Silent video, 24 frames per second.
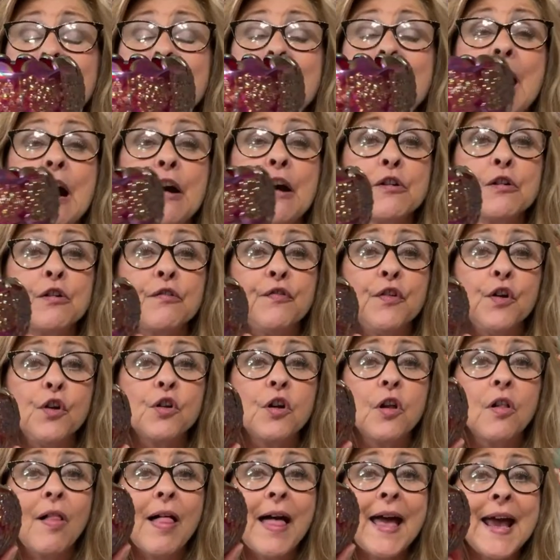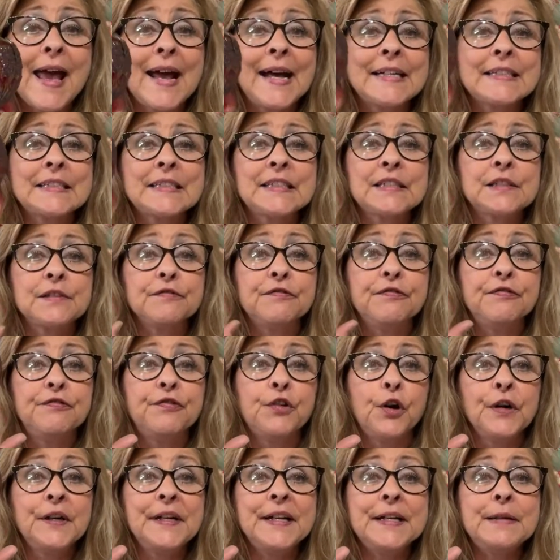Carnival Glass
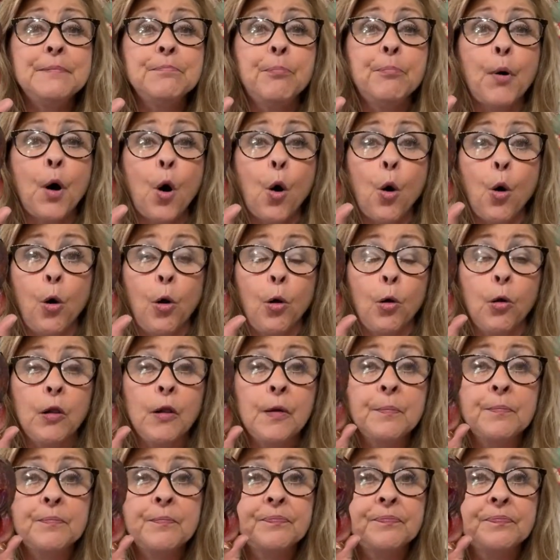Footed Bowl.